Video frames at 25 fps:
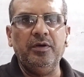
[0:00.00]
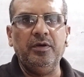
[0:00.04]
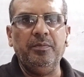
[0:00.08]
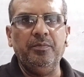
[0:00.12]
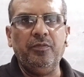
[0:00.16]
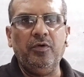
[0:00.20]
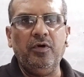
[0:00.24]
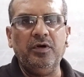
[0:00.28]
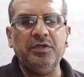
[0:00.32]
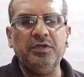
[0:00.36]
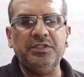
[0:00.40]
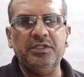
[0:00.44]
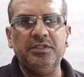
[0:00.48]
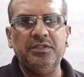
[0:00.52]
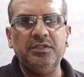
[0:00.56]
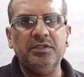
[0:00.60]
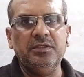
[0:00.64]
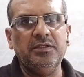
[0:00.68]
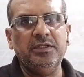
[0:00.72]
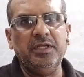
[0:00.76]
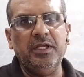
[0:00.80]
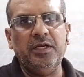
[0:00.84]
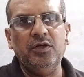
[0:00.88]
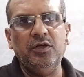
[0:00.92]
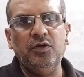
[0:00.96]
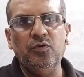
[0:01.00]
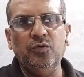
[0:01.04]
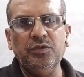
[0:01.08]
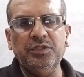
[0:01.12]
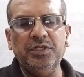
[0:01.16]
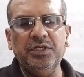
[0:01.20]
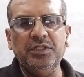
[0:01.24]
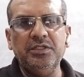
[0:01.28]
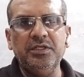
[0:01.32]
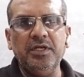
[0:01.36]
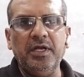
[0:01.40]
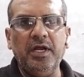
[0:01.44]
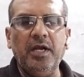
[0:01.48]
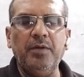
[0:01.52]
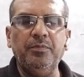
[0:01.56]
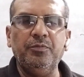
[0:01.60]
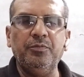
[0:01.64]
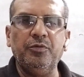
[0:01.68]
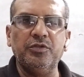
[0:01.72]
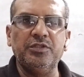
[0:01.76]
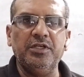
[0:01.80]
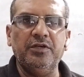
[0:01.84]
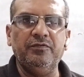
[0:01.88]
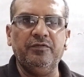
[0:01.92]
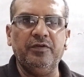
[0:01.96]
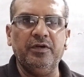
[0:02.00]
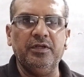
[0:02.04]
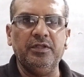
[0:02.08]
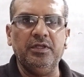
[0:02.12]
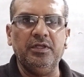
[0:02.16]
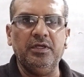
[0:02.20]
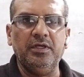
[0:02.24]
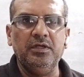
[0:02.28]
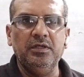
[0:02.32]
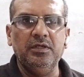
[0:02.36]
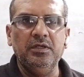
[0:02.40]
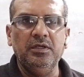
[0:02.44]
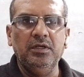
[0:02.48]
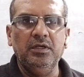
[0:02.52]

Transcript: important, then note it and proceed further.